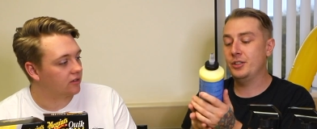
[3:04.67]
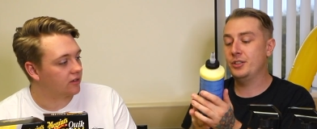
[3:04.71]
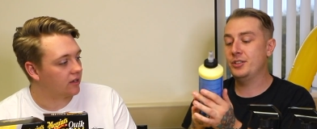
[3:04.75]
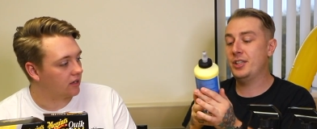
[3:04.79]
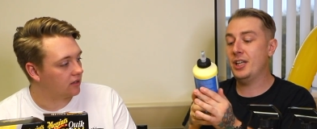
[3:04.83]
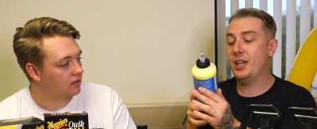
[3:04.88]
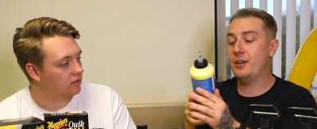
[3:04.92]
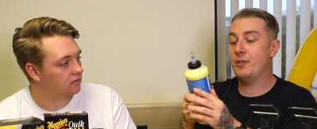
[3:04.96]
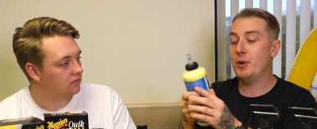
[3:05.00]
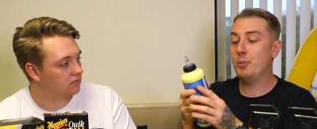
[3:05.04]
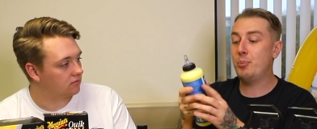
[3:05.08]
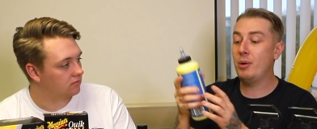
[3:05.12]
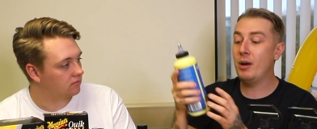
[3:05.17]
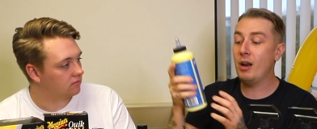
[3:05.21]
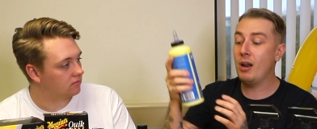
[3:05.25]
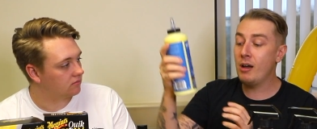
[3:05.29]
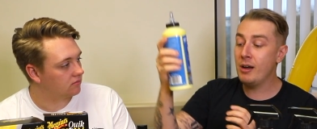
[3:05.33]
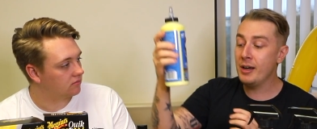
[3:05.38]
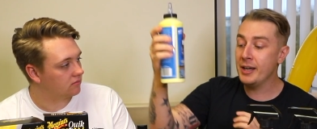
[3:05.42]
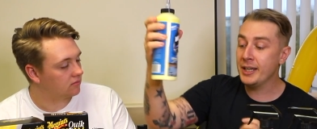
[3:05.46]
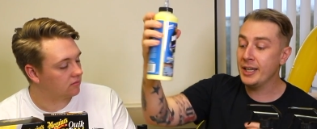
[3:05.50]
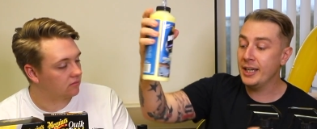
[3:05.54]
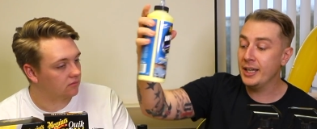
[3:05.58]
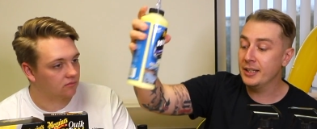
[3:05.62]
Speaker 1: So instead of
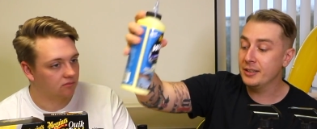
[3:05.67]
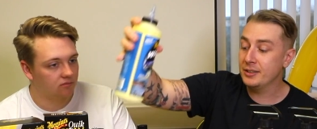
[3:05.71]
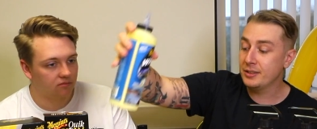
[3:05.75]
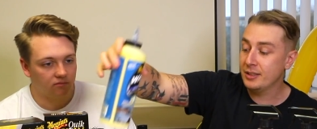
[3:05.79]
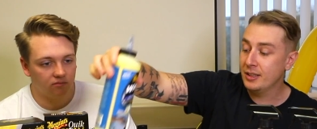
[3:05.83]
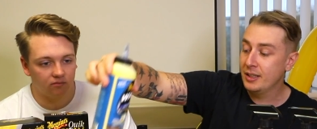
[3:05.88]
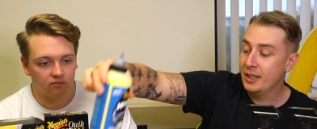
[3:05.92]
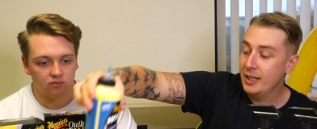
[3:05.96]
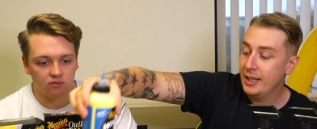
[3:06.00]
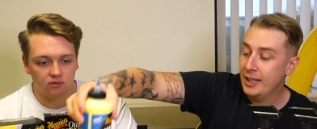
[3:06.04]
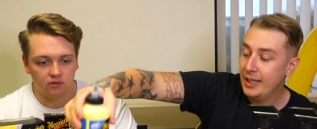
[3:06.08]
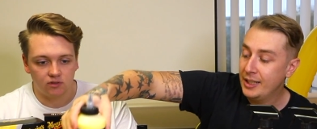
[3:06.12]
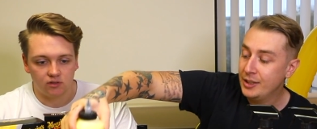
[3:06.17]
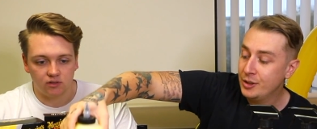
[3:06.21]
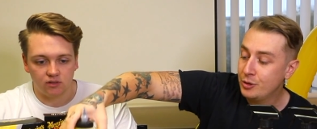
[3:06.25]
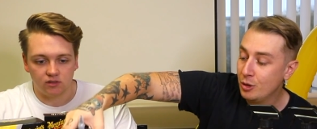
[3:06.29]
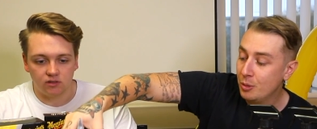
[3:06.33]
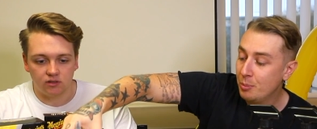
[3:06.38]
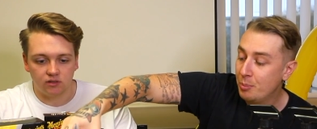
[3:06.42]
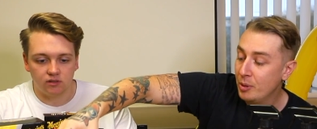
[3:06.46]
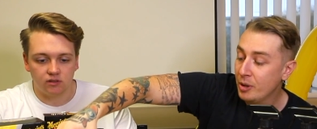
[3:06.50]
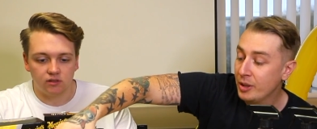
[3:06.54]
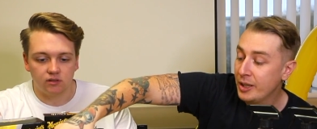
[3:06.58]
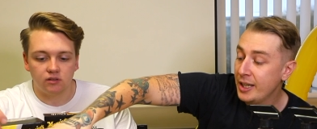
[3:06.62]
applying it into a
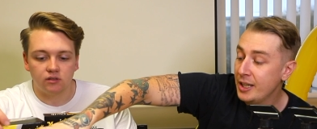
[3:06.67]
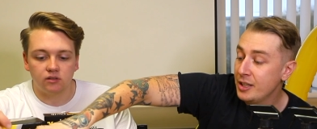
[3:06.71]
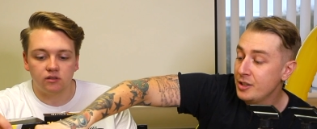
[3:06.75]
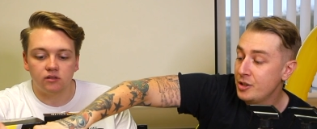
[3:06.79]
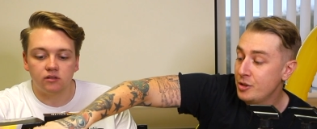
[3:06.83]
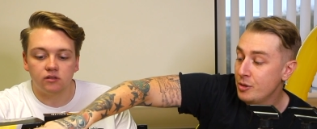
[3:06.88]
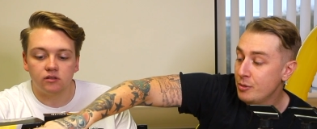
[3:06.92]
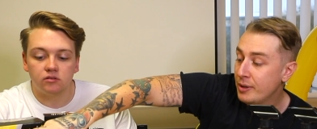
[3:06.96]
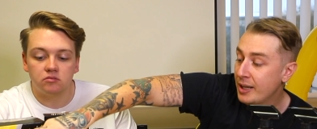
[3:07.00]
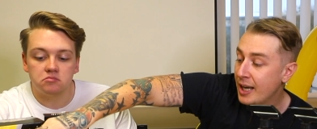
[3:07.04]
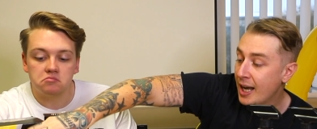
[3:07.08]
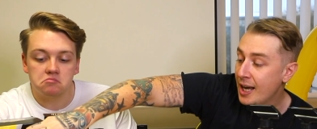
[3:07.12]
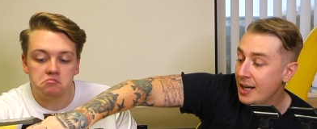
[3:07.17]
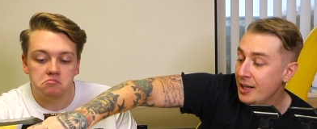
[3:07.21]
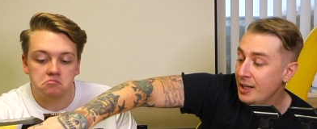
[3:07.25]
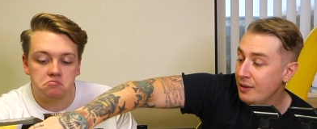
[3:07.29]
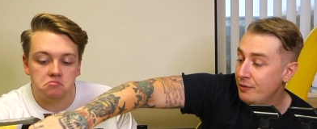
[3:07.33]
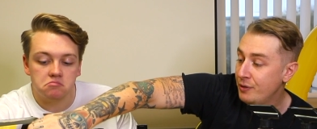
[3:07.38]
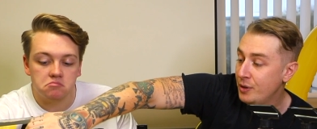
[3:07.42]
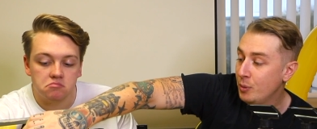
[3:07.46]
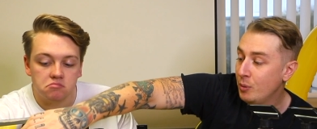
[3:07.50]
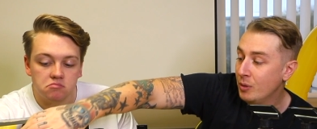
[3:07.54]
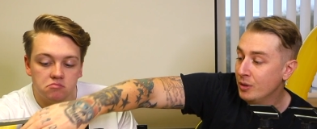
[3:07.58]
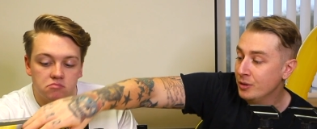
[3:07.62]
bucket. You can if you